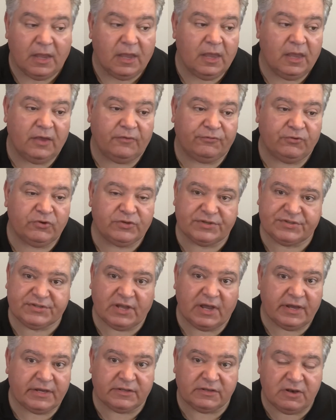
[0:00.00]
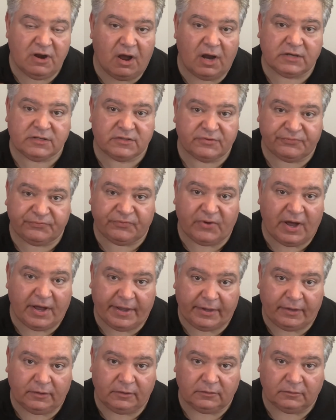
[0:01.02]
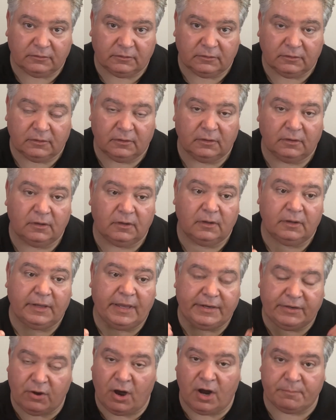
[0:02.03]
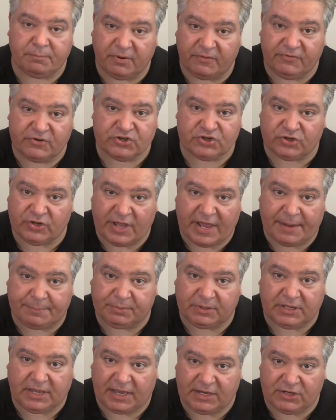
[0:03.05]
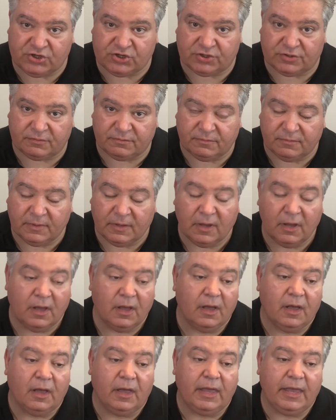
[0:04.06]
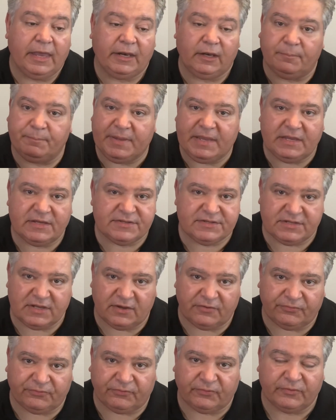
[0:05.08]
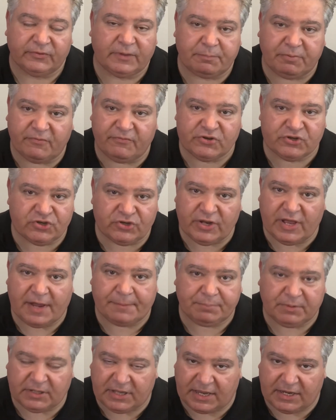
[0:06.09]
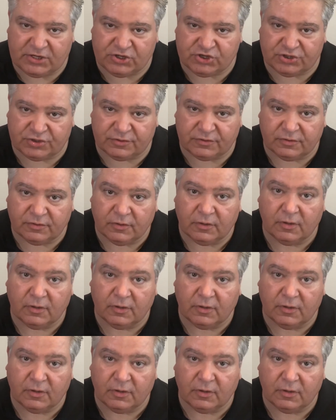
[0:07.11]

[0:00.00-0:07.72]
If you decide not to file a non-provisional application, it'll be as if the provisional application